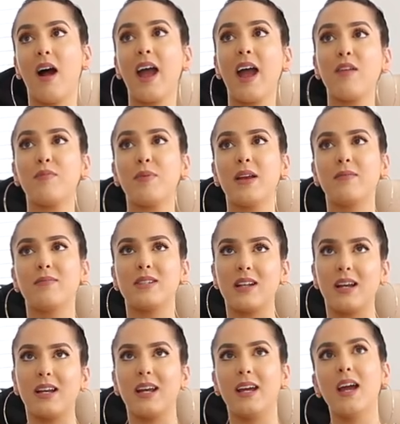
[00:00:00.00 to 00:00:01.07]
I'm
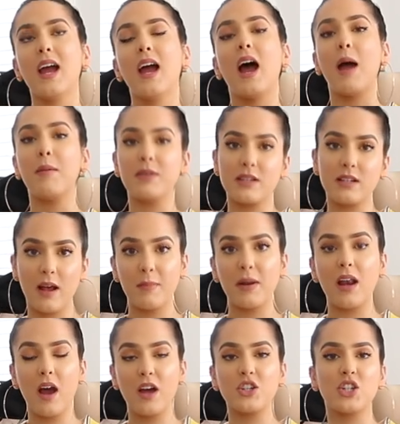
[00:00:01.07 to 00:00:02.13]

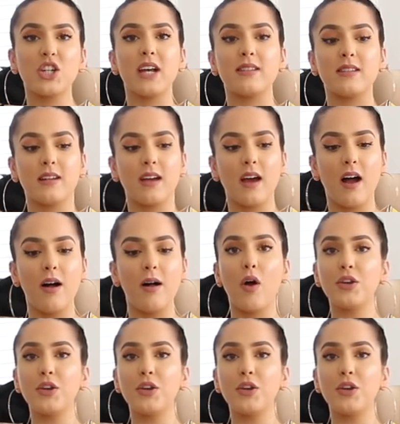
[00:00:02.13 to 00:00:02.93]
a larger chested girl.